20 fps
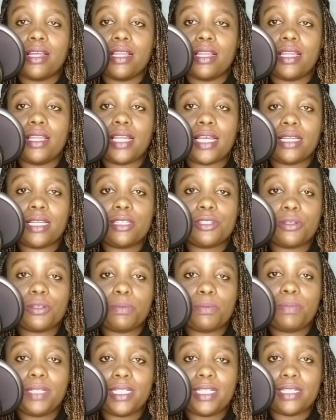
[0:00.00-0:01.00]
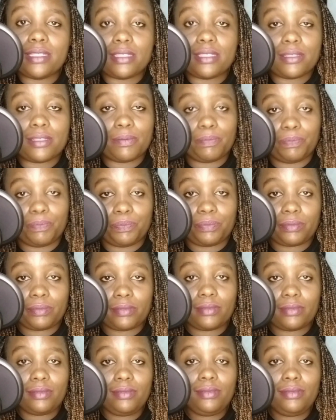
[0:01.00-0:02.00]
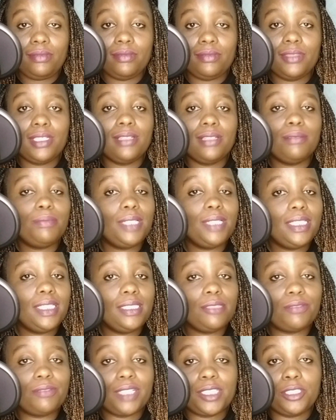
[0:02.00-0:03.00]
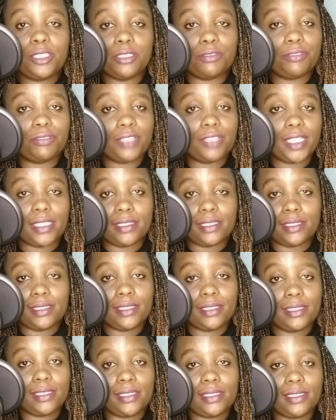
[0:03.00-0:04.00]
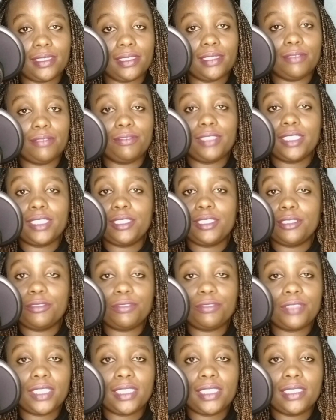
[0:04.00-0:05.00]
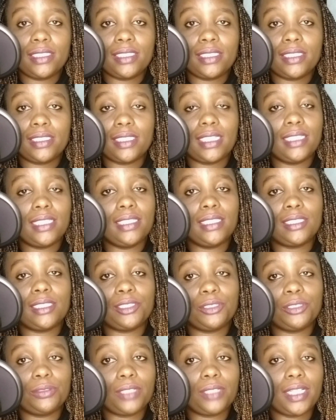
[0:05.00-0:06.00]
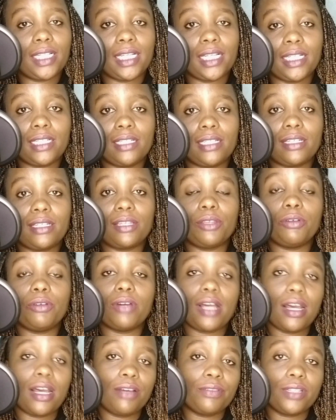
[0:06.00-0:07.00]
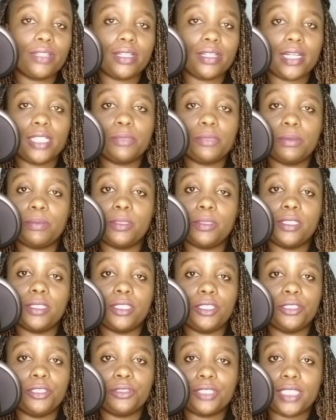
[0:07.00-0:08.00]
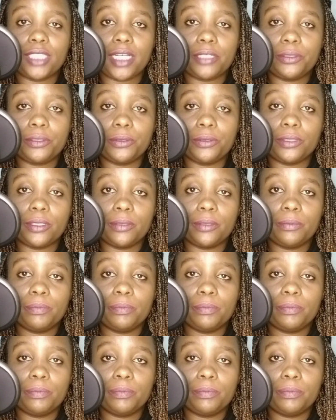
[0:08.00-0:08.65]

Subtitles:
Like, so please, please vet your friends. Vet your friends and ensure, like, you have the right people in your circle.